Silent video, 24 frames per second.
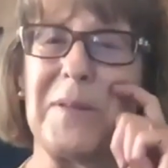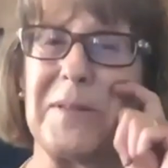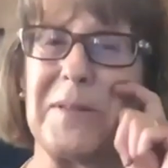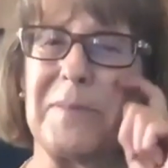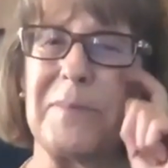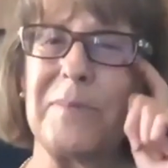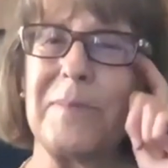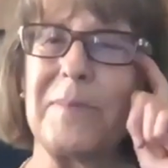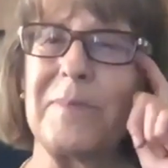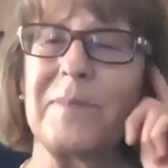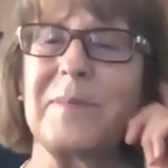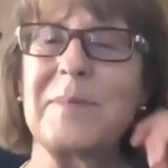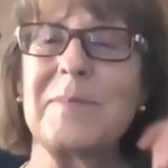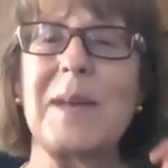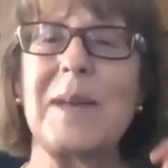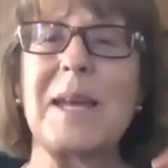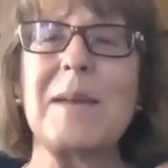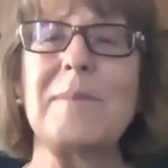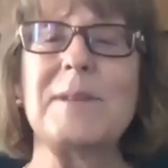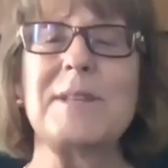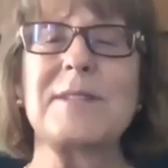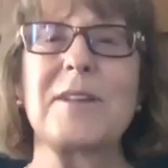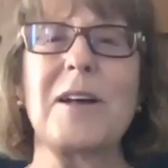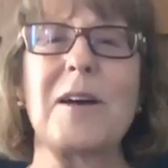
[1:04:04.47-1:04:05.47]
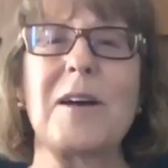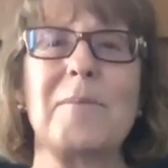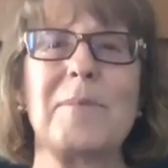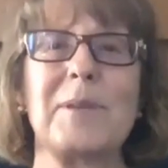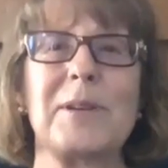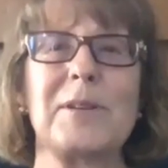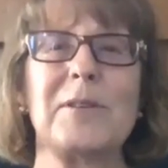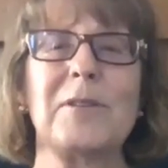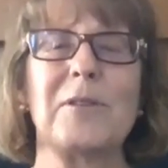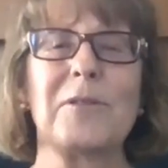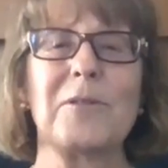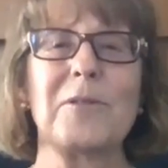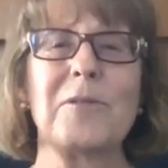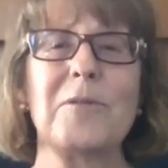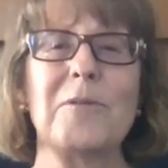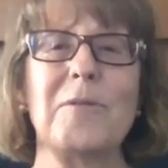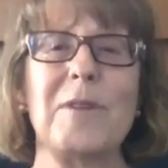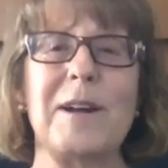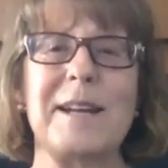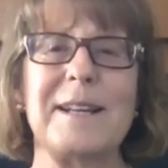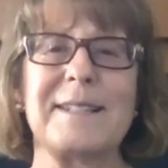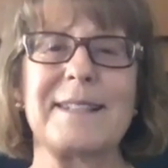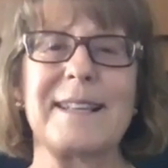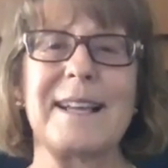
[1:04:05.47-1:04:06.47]
Maybe some, but not
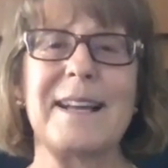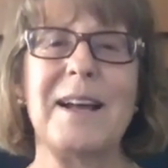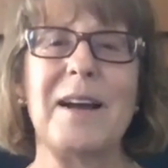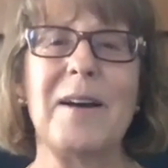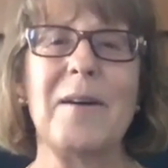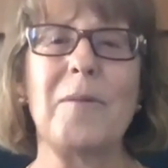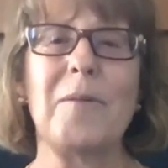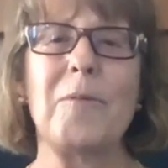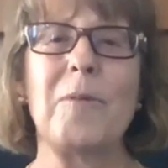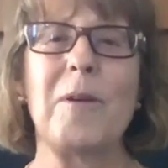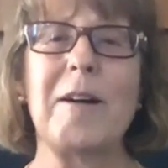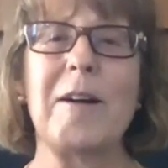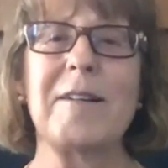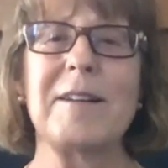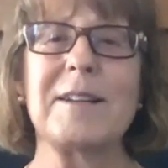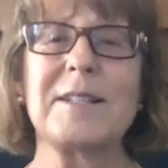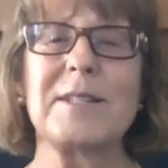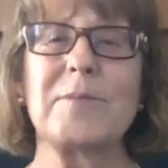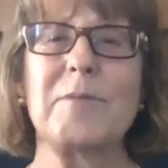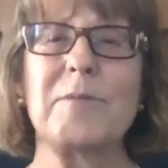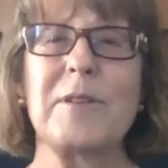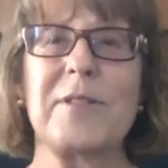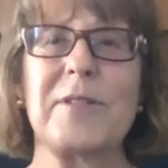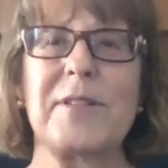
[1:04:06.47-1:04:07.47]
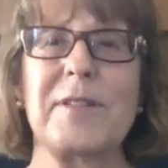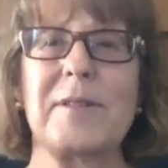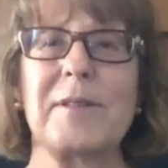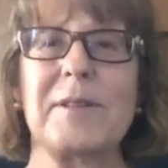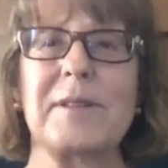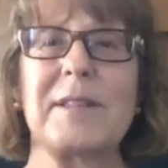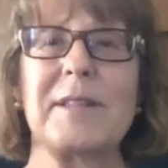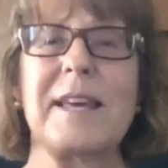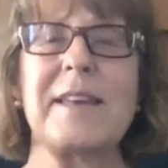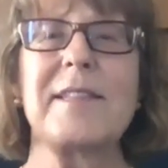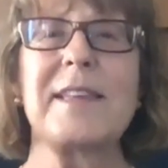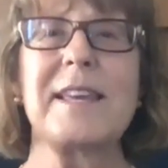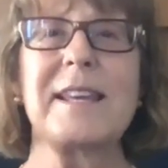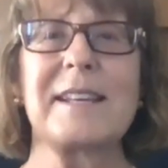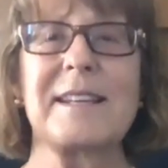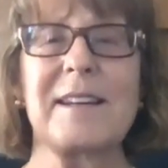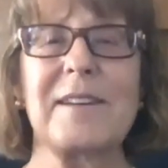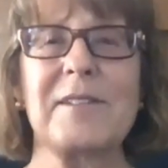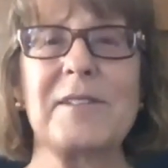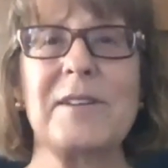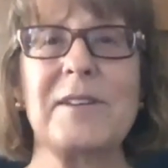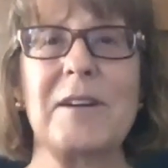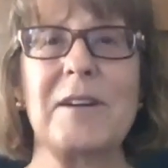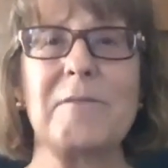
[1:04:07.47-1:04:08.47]
always. Whereas they think,
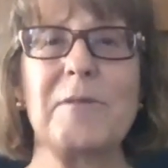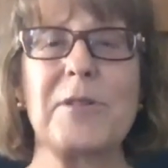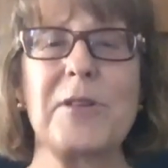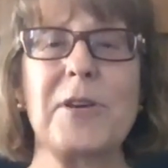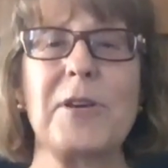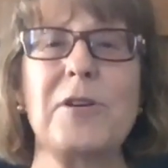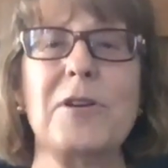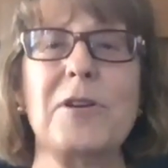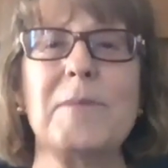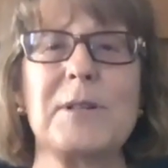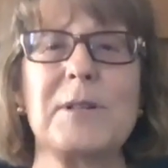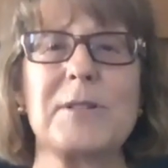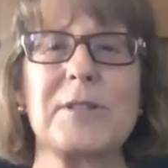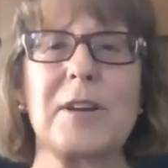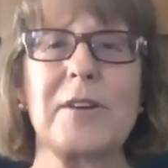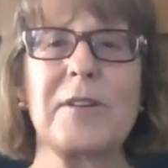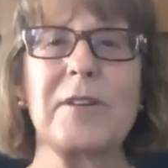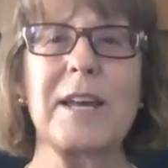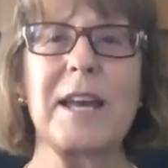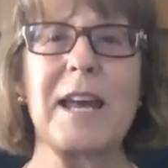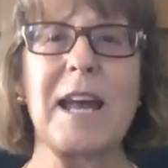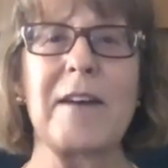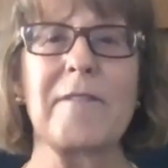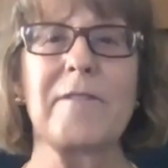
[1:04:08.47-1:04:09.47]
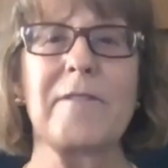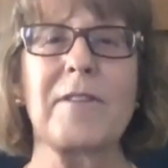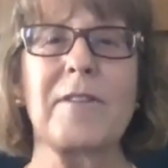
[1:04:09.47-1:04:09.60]
with humans, okay,